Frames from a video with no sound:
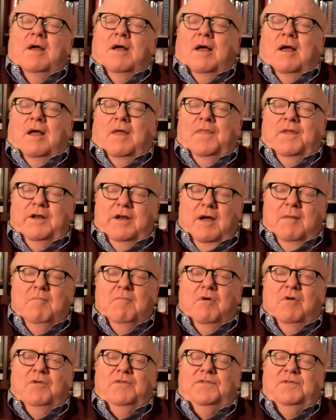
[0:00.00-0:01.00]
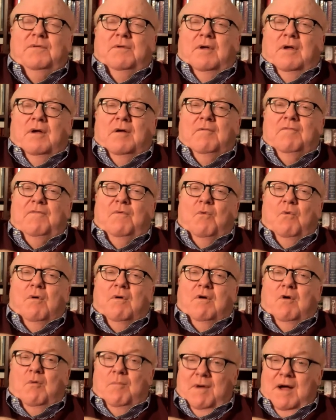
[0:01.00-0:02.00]
uh, the numbers uh,
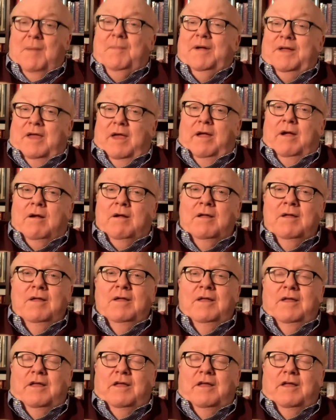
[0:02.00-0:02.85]
for Obamacare